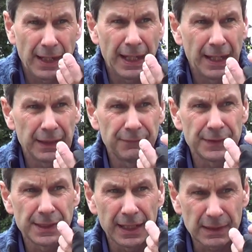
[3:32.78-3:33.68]
and if
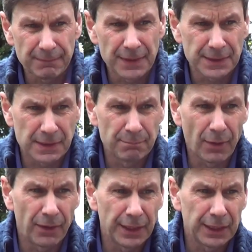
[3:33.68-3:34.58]
it's an expensive
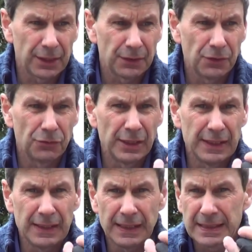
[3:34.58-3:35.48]
bike, you
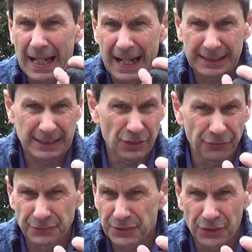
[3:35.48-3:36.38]
really need to add it
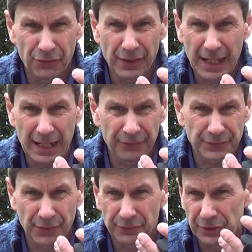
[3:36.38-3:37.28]
on to your
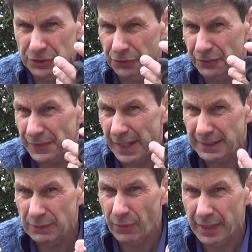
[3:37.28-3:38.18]
household insurance
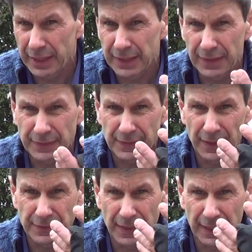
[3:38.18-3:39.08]
anyway
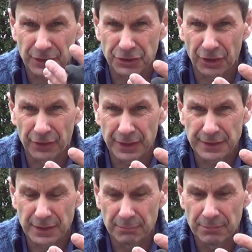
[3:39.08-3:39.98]
as an extra
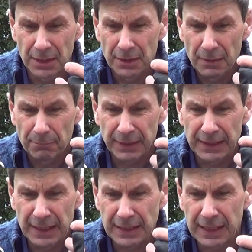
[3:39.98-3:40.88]
item. But
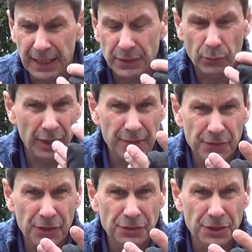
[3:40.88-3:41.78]
in any case, whatever
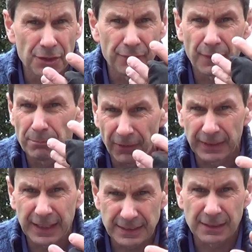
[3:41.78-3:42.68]
you do, if the
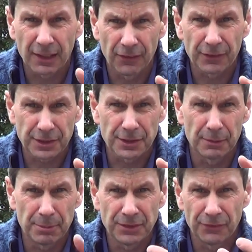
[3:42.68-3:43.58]
bike isn't locked
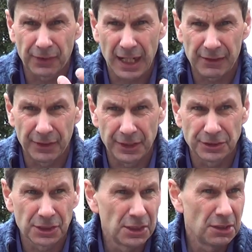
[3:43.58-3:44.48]
up in your garage,